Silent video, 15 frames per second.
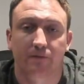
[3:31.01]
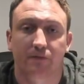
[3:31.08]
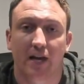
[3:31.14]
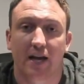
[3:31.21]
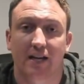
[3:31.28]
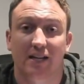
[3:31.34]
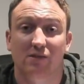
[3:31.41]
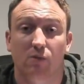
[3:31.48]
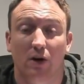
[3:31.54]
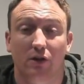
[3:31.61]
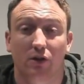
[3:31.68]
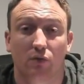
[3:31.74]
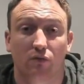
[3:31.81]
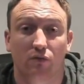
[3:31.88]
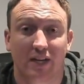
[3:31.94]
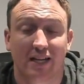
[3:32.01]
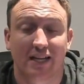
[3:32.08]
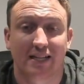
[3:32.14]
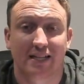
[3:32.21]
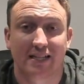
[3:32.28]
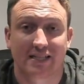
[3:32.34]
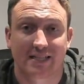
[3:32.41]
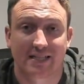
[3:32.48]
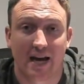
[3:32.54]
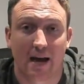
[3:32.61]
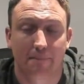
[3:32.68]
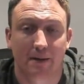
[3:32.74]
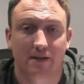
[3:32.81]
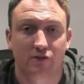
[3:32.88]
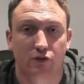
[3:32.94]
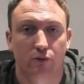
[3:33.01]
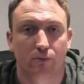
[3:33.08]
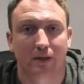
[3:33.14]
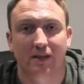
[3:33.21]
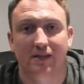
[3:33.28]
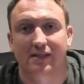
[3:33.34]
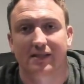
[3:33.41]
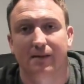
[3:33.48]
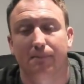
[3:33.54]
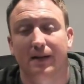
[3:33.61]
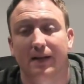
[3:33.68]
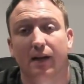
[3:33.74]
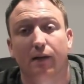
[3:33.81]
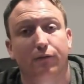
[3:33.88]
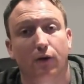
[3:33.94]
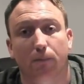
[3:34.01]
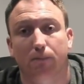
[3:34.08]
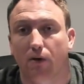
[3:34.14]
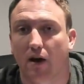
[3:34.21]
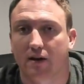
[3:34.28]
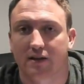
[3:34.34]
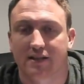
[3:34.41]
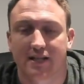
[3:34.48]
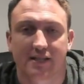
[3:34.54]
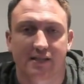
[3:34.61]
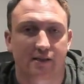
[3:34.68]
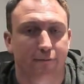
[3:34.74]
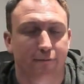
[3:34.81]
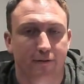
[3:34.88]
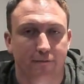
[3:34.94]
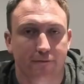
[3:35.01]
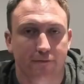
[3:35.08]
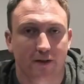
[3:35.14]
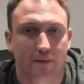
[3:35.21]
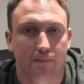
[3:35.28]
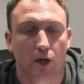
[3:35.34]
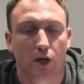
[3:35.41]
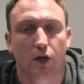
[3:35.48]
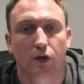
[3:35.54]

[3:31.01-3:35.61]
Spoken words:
That is what you really need to tap into, because simply if your product isn't a fit for them,